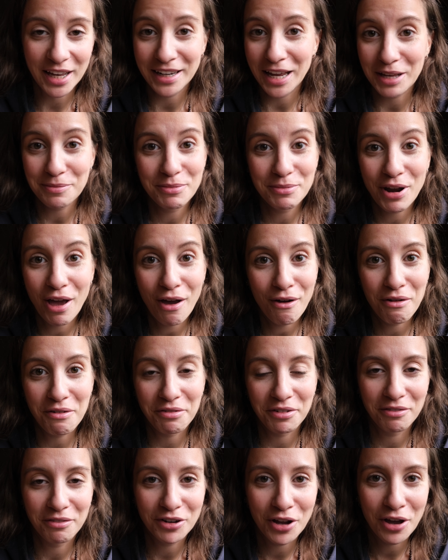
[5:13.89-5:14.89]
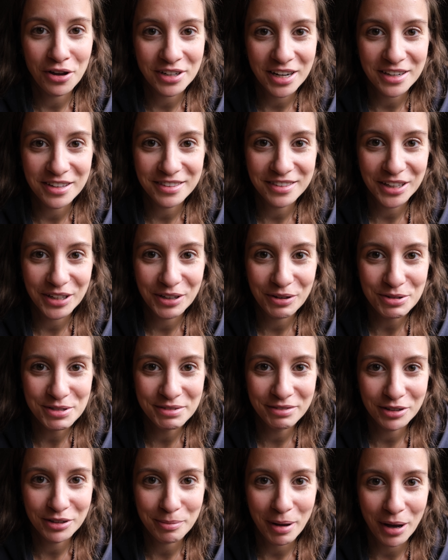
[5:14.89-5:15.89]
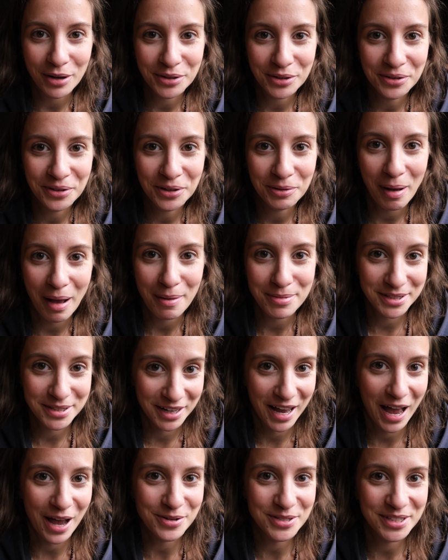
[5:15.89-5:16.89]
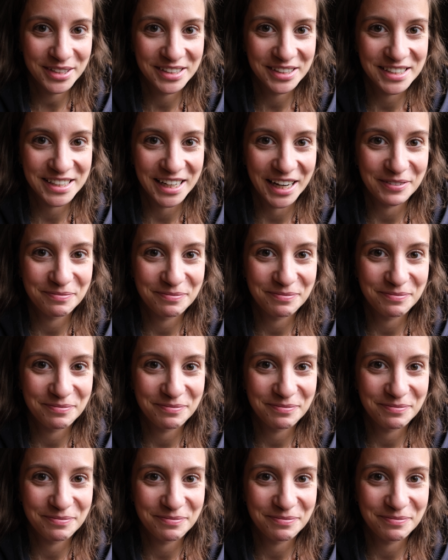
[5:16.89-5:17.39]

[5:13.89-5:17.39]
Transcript: and let me know if you've learned anything useful about Google Maps and house hunting.